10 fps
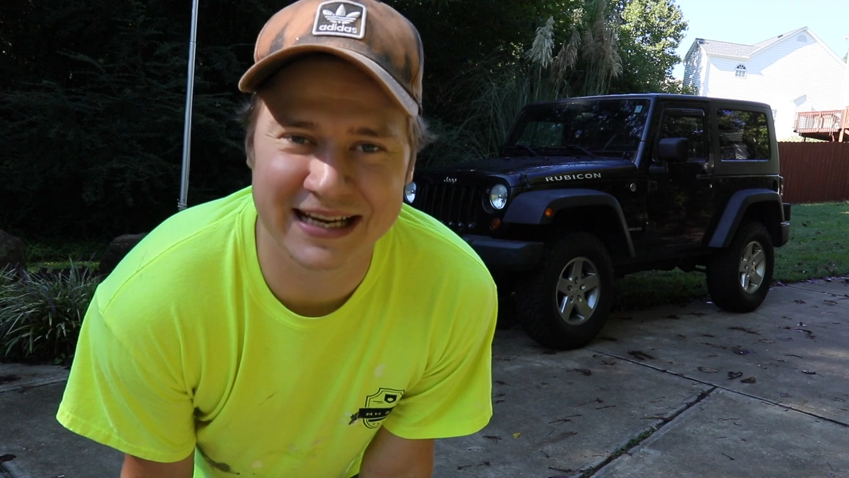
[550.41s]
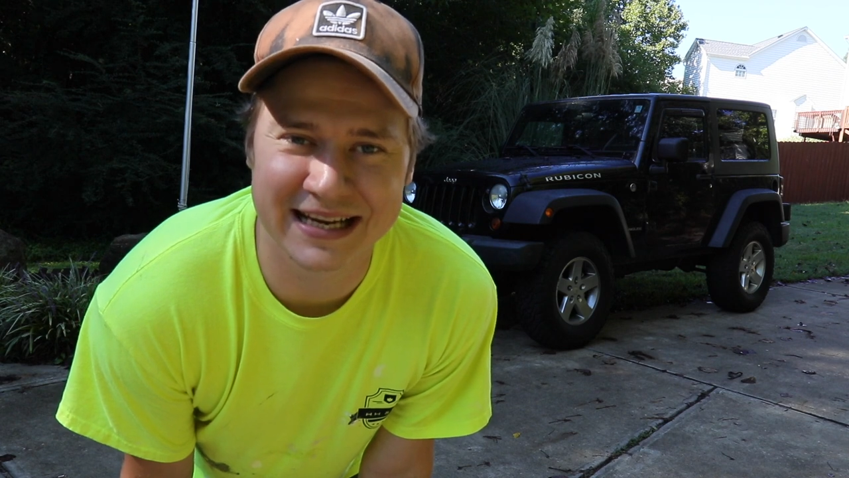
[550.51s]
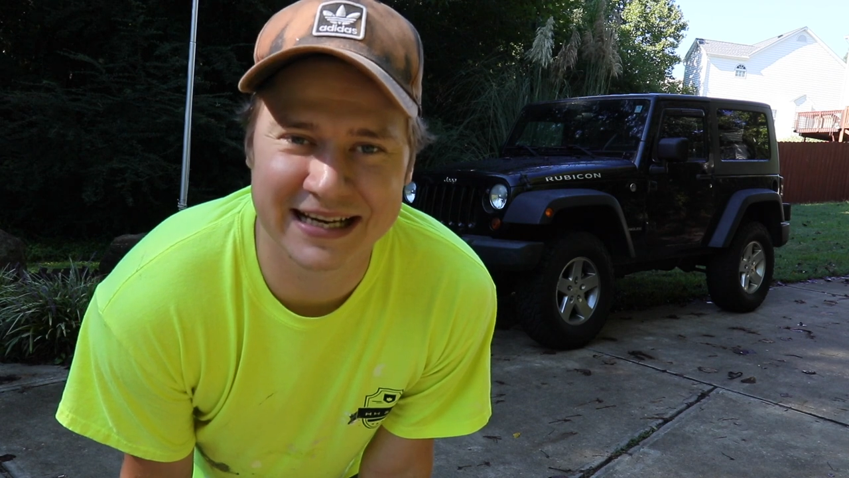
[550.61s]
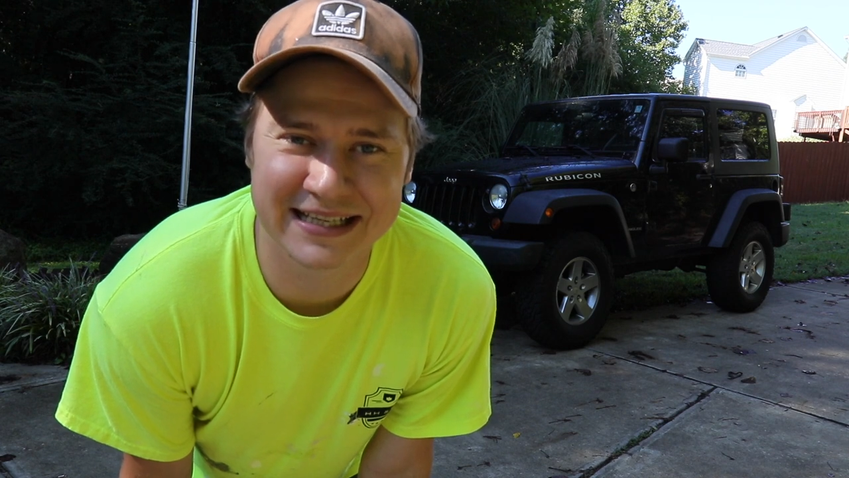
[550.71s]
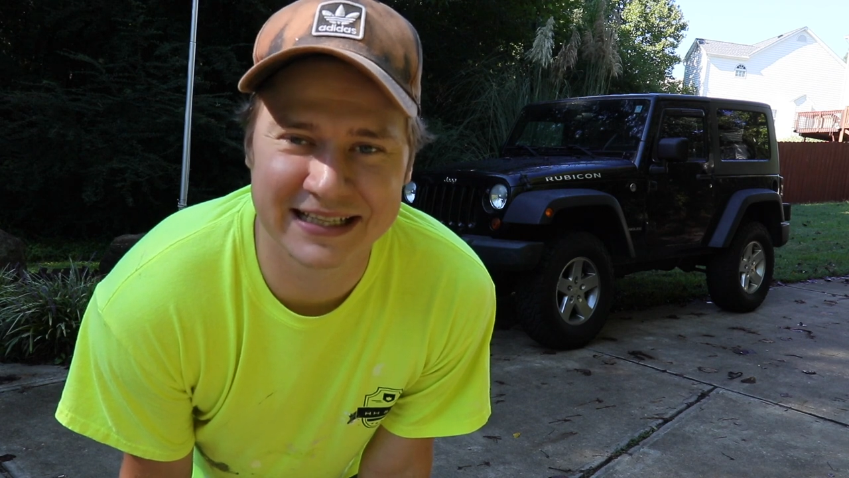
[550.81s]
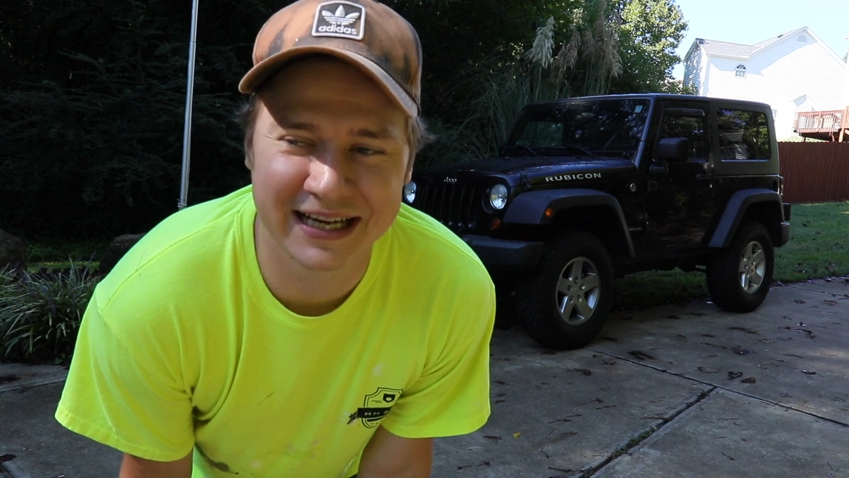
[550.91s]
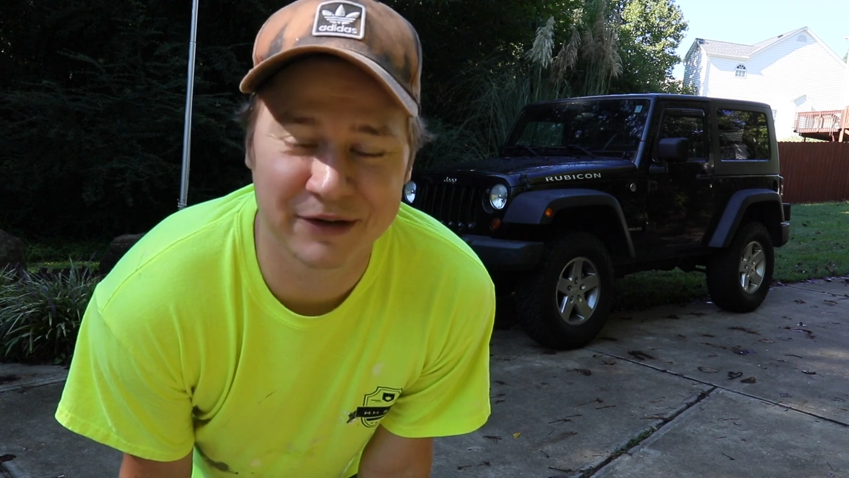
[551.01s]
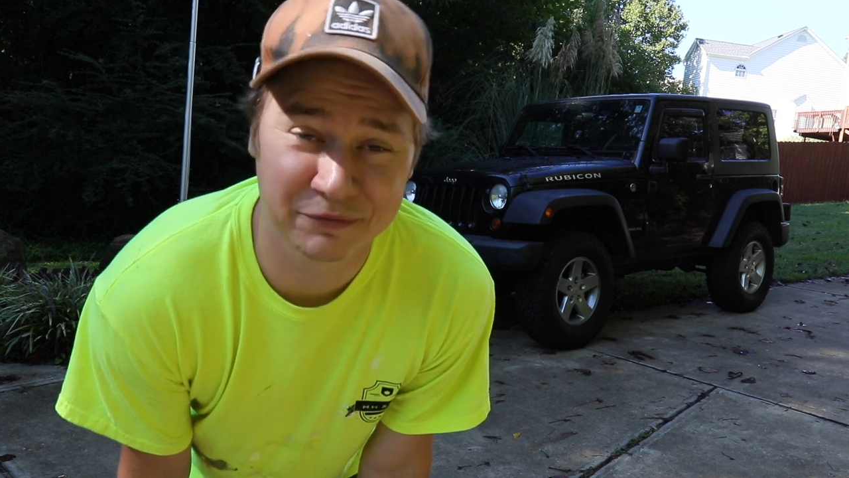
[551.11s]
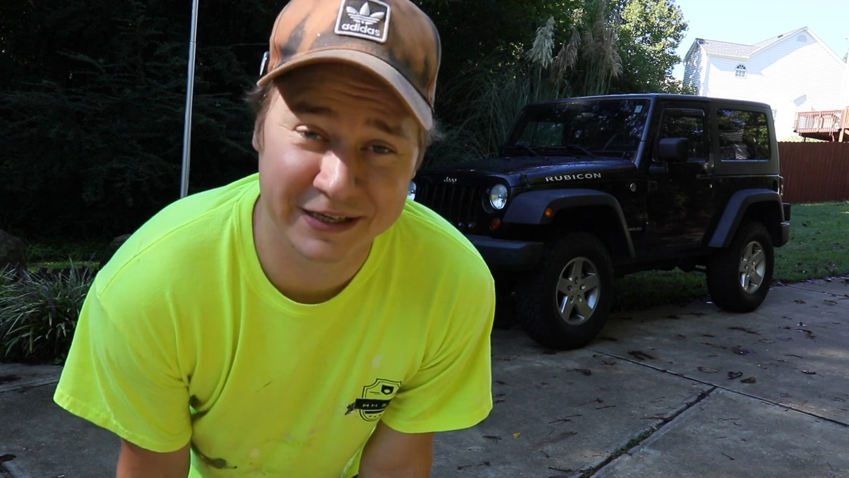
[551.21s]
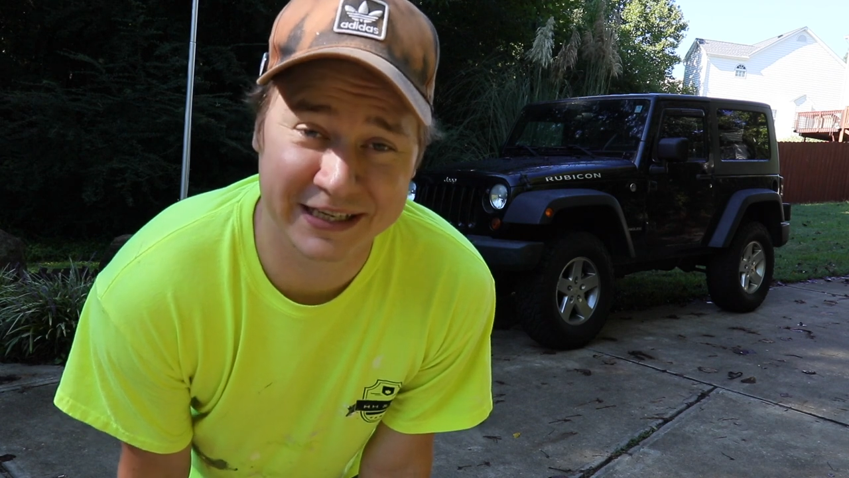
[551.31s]
a
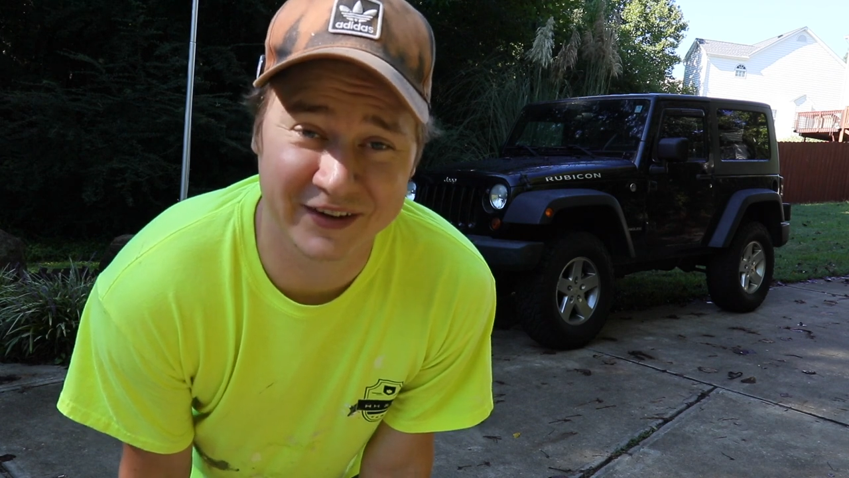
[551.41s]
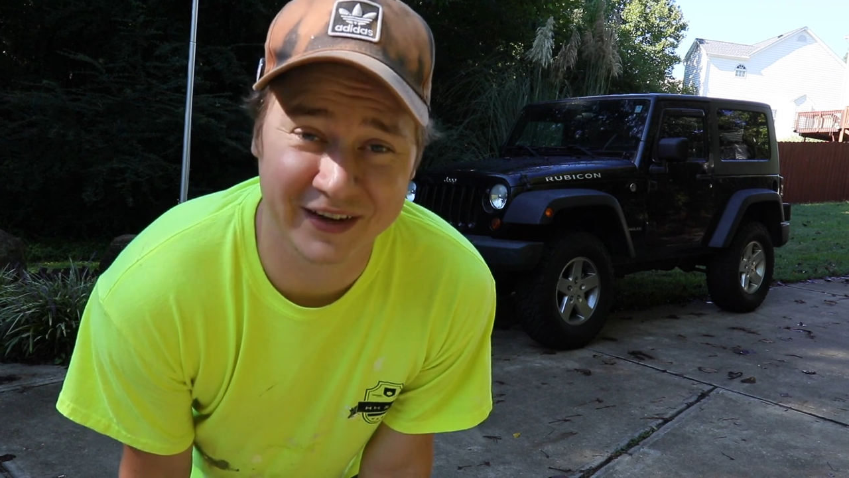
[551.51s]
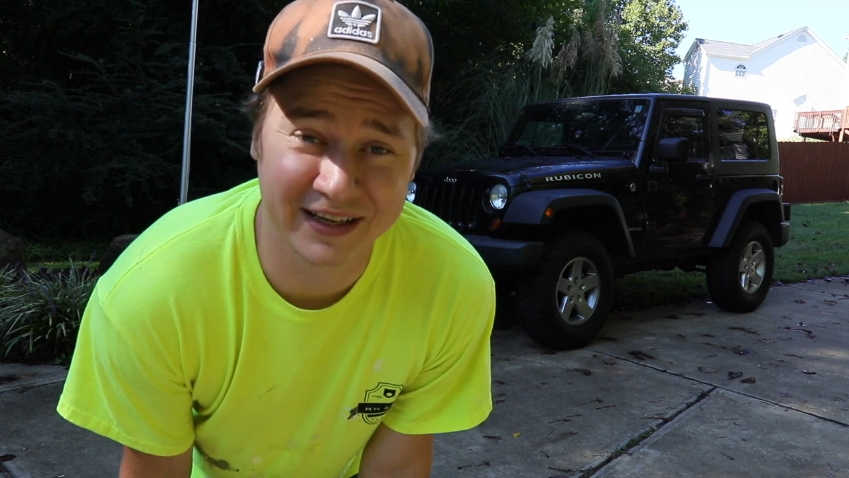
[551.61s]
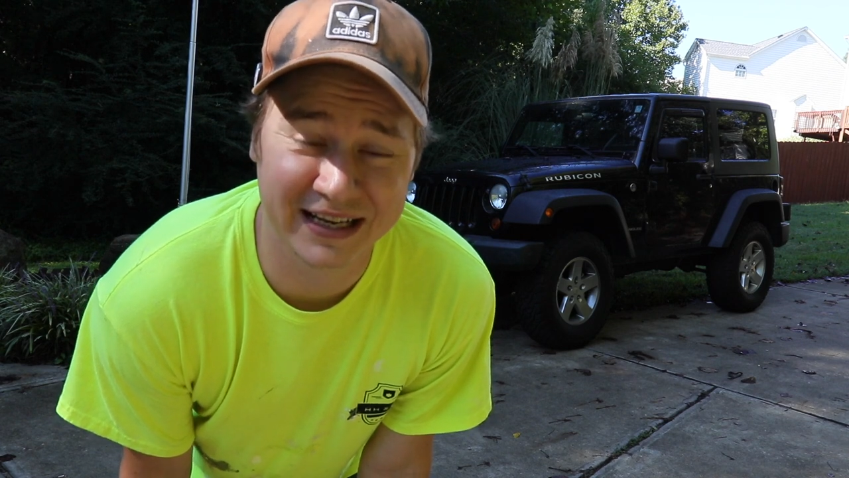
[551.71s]
vehicle.